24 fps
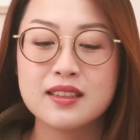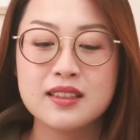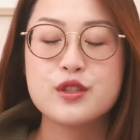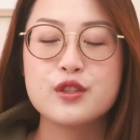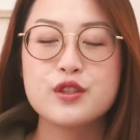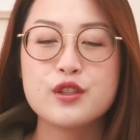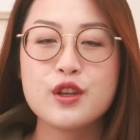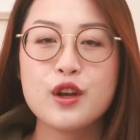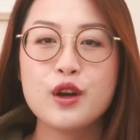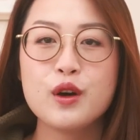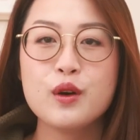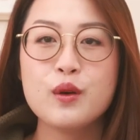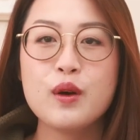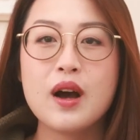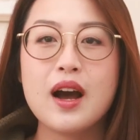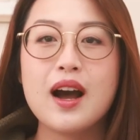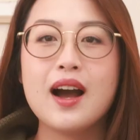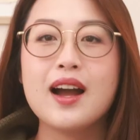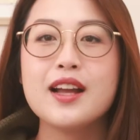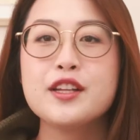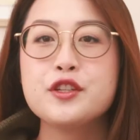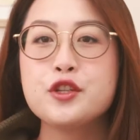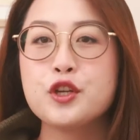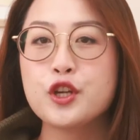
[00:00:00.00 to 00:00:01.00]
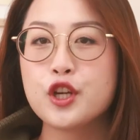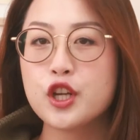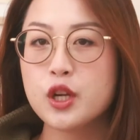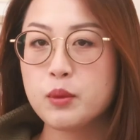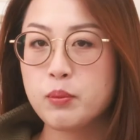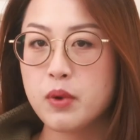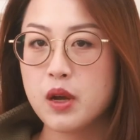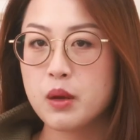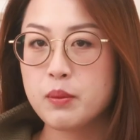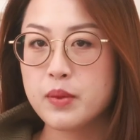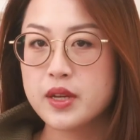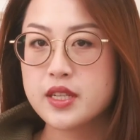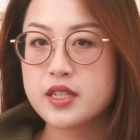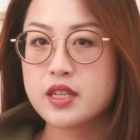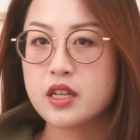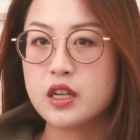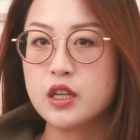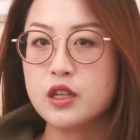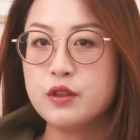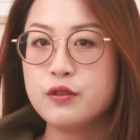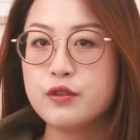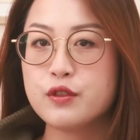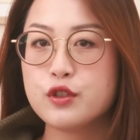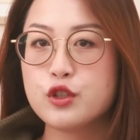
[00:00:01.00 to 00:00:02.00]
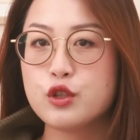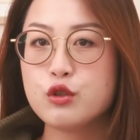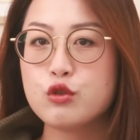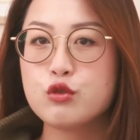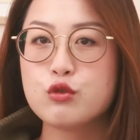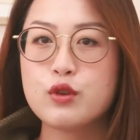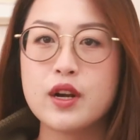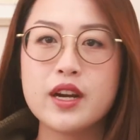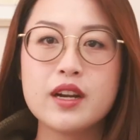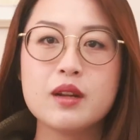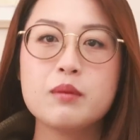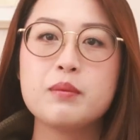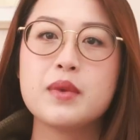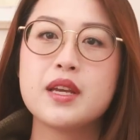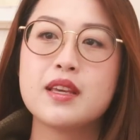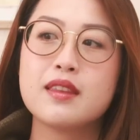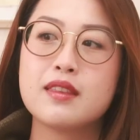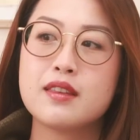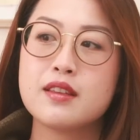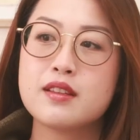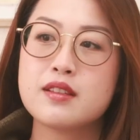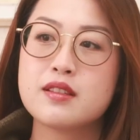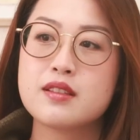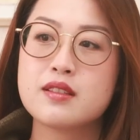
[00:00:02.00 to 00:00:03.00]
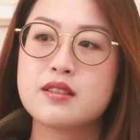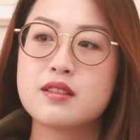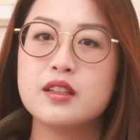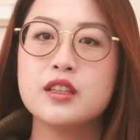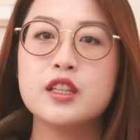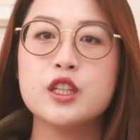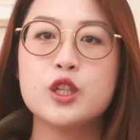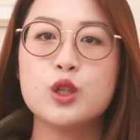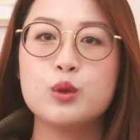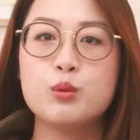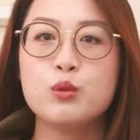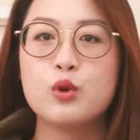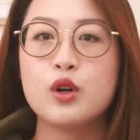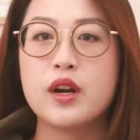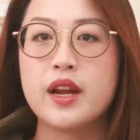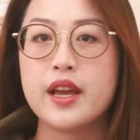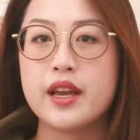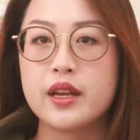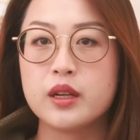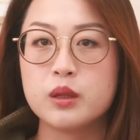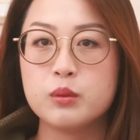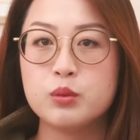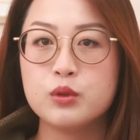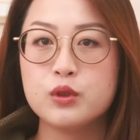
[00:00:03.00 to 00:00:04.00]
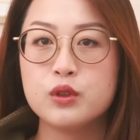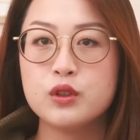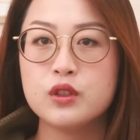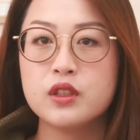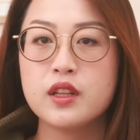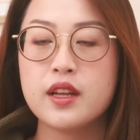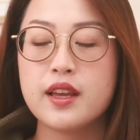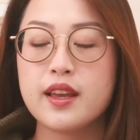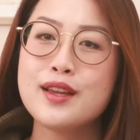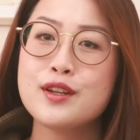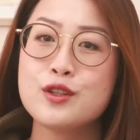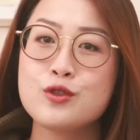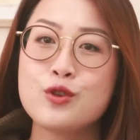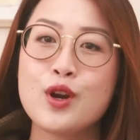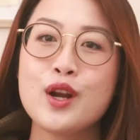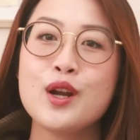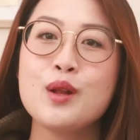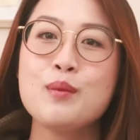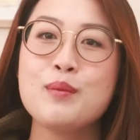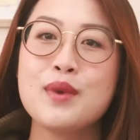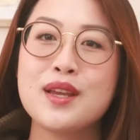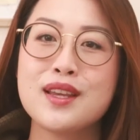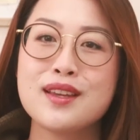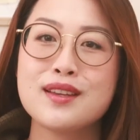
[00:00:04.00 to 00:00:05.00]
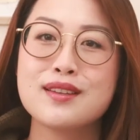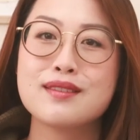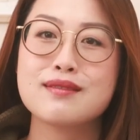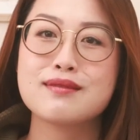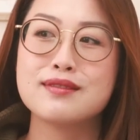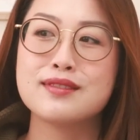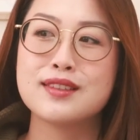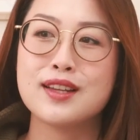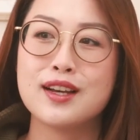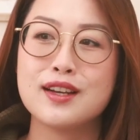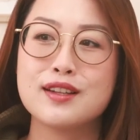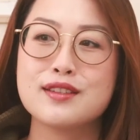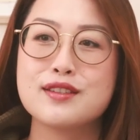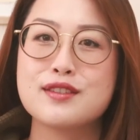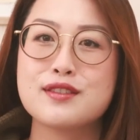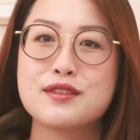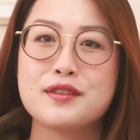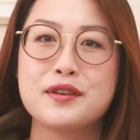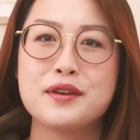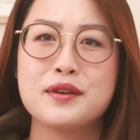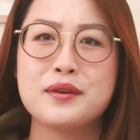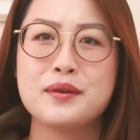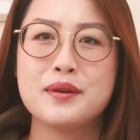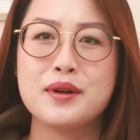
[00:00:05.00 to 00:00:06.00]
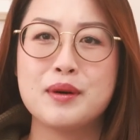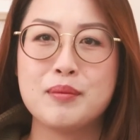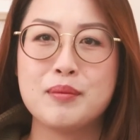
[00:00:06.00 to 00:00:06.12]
So I took it upon myself to try to make this a little more edible and try to make it not so